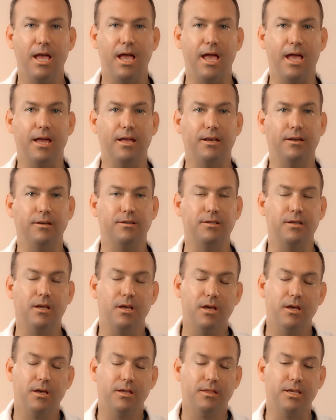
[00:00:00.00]
and
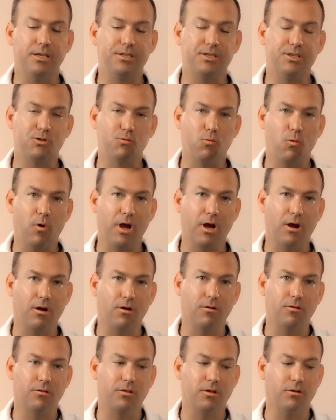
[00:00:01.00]
this is
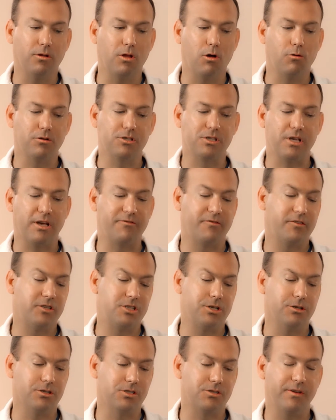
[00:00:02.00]
where the lower
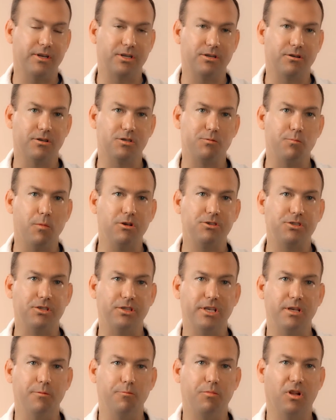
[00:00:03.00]
esophageal sphincter is
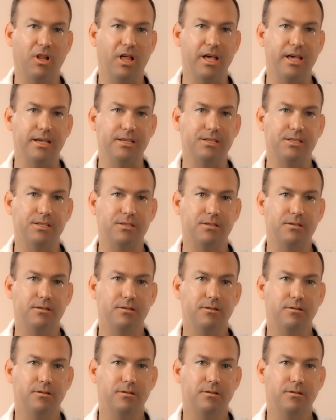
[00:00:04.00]
mostly in place